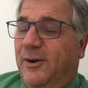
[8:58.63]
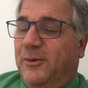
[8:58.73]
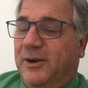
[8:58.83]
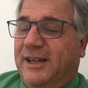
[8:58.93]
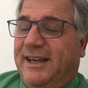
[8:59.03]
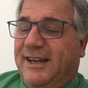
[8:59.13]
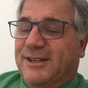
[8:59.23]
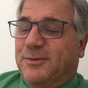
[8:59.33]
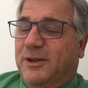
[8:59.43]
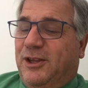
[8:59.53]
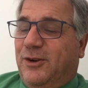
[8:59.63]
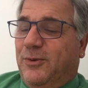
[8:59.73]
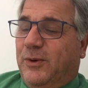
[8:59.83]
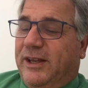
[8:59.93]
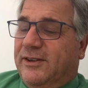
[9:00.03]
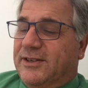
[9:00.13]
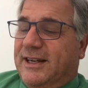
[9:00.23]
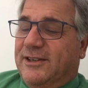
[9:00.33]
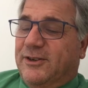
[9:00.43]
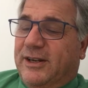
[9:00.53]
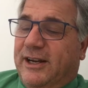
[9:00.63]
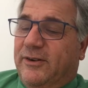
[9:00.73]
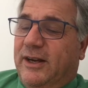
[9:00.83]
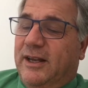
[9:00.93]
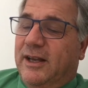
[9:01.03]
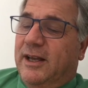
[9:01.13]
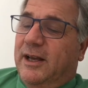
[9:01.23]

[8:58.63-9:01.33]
"Well, yes, with your wheels," answered Henry.